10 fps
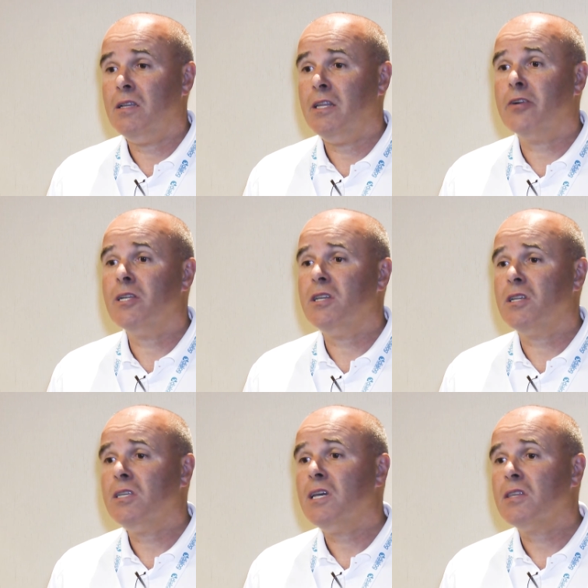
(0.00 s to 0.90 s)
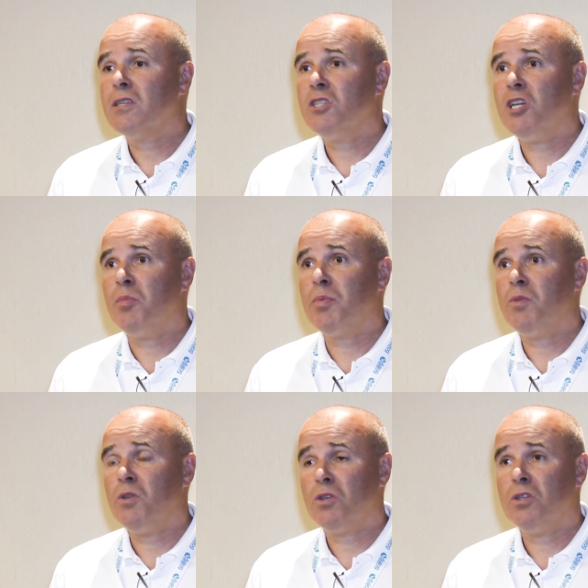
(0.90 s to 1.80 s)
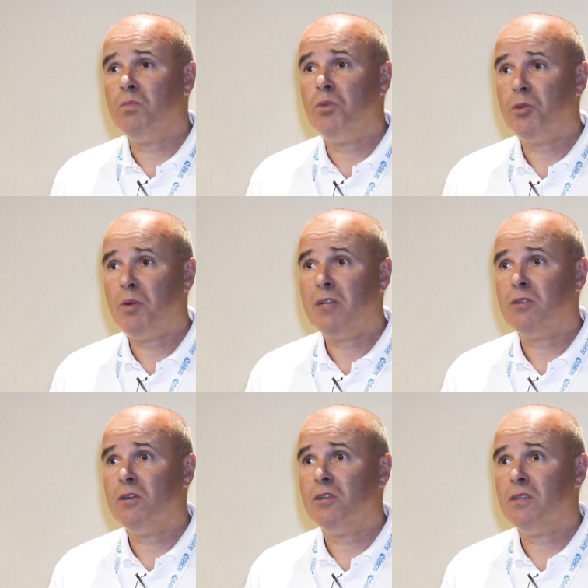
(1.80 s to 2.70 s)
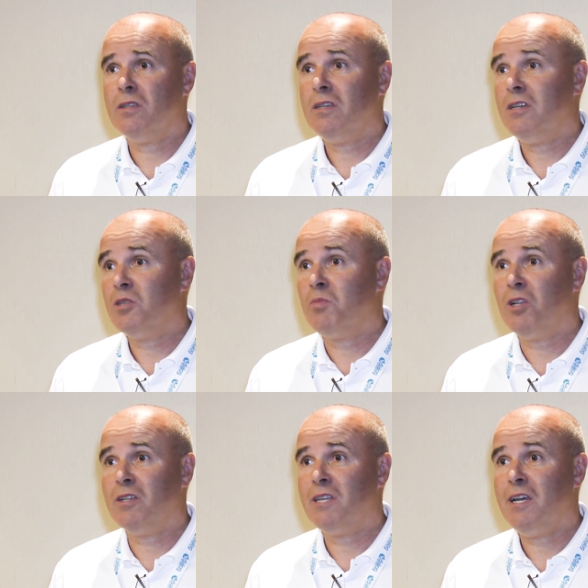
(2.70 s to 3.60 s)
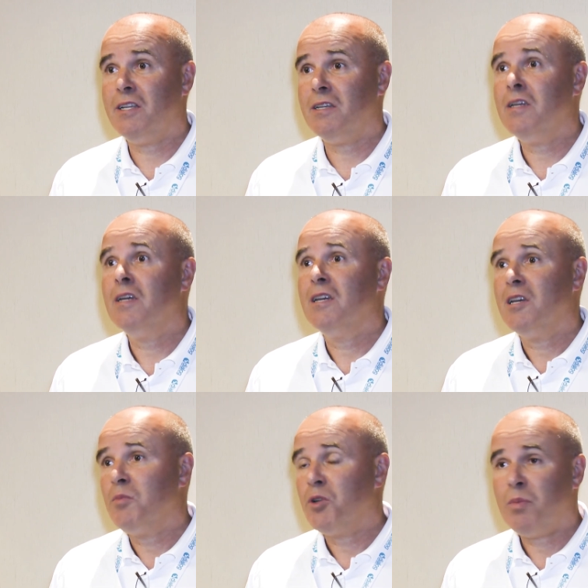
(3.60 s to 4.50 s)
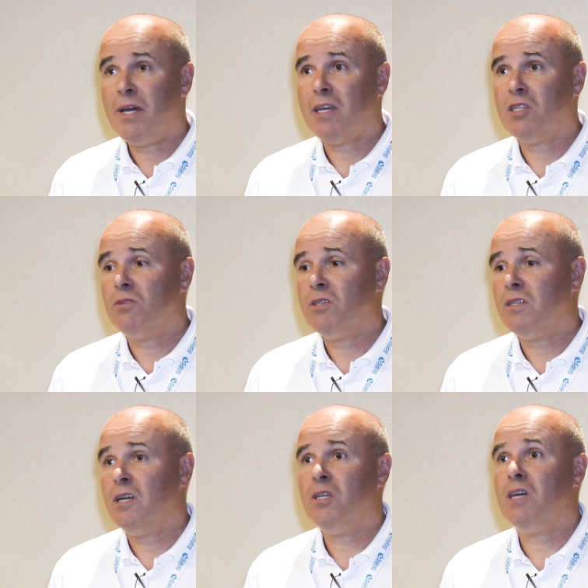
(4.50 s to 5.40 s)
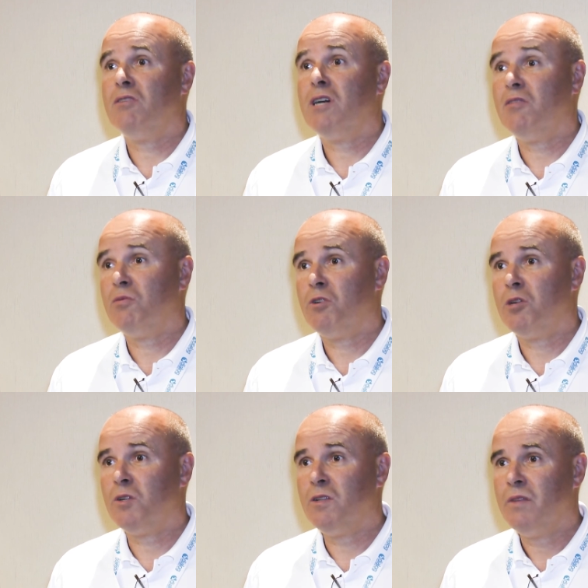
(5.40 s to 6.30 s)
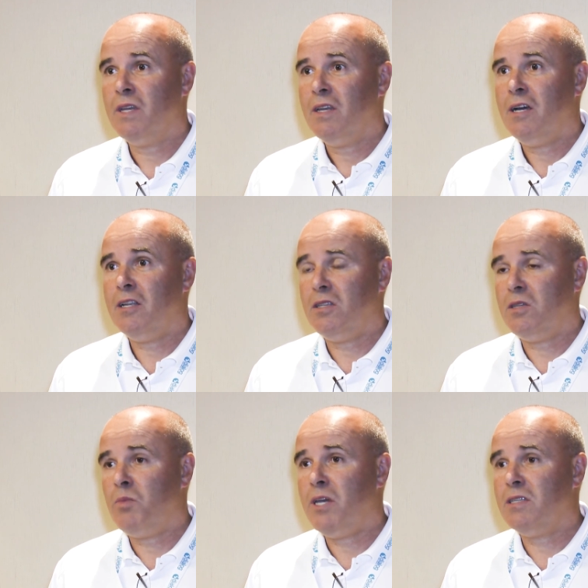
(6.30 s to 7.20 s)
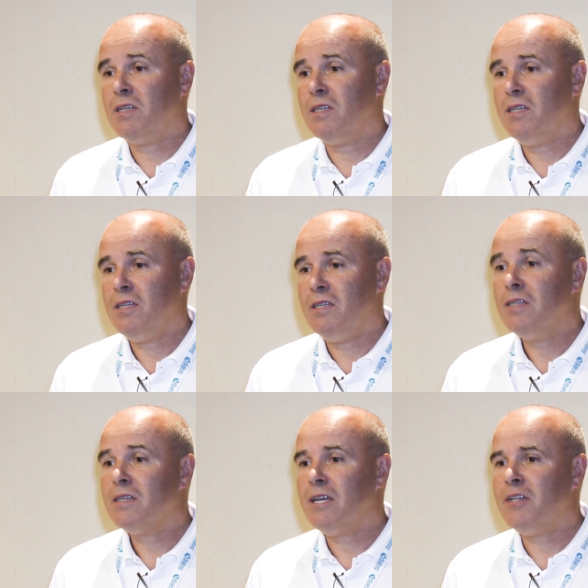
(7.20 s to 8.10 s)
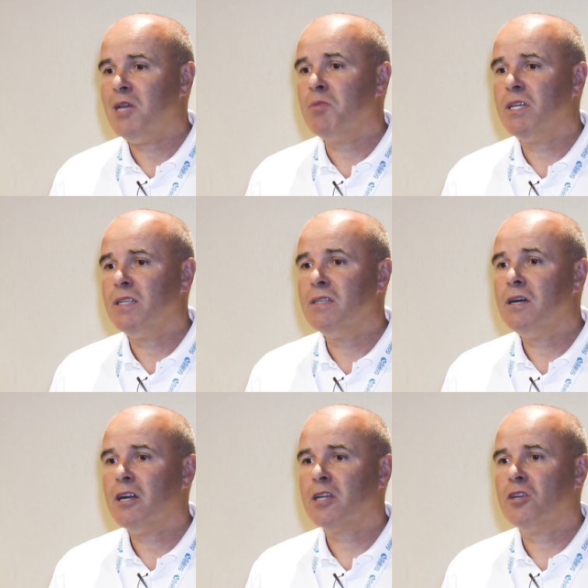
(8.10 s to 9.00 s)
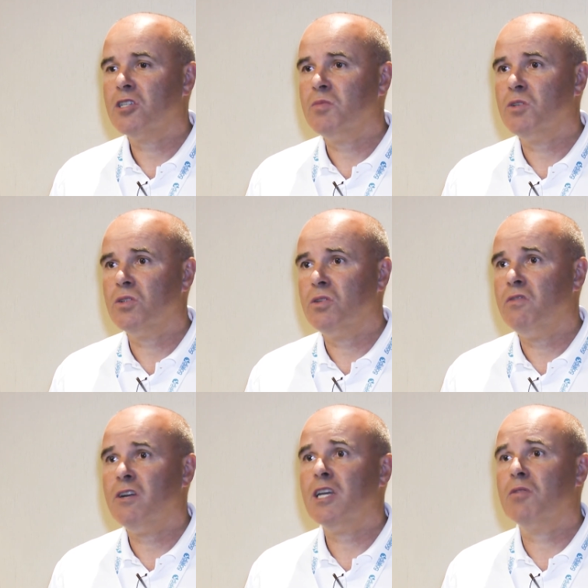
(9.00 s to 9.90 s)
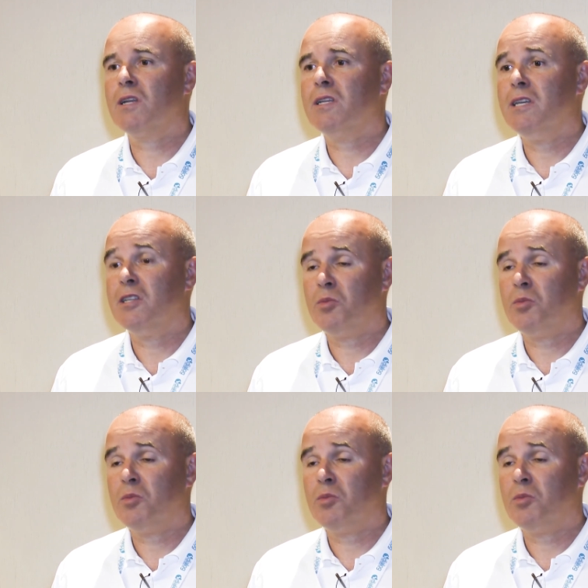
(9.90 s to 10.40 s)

literally you can take this chip, you can put a battery on it, a small antenna, put a package around it, and you have, have a wearable. And it's basically enabling our customers to very quickly get